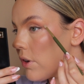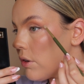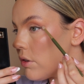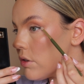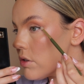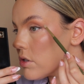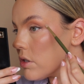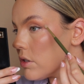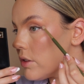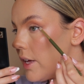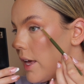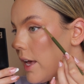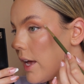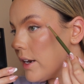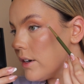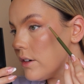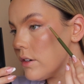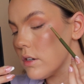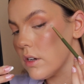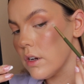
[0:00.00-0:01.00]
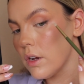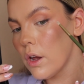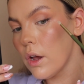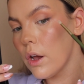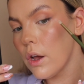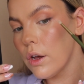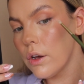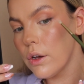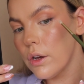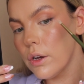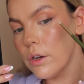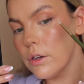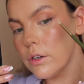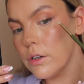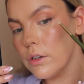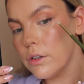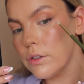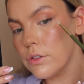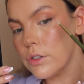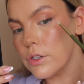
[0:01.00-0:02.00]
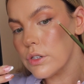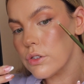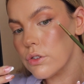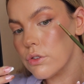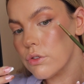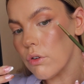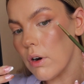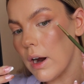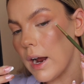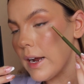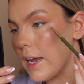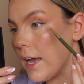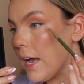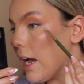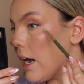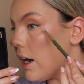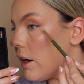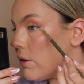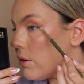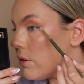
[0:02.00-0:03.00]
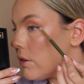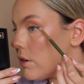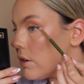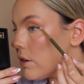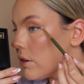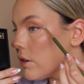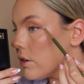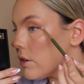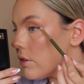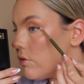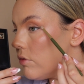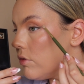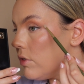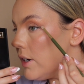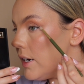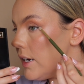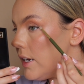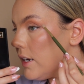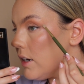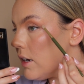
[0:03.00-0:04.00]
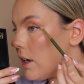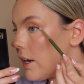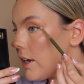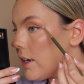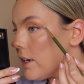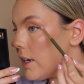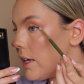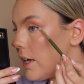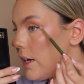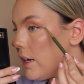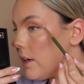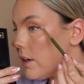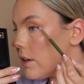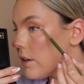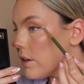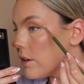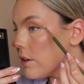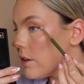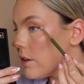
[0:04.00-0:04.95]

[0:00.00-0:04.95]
focus on the end and just drag it out really lightly.